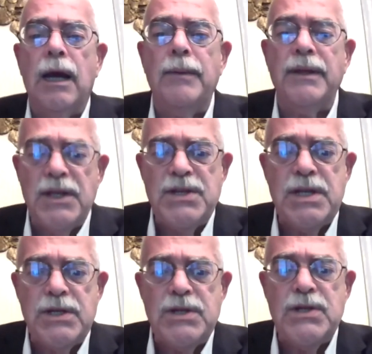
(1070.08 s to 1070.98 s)
I mean, this
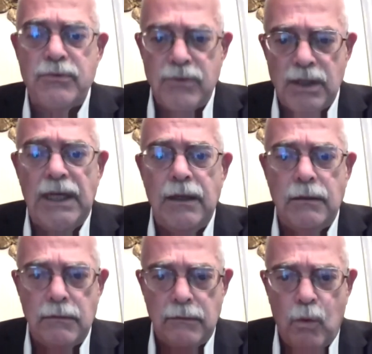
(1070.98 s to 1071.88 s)
is really
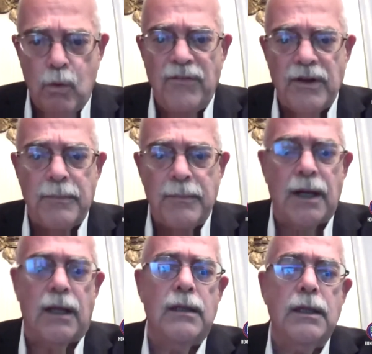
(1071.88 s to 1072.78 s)
quite fundamental.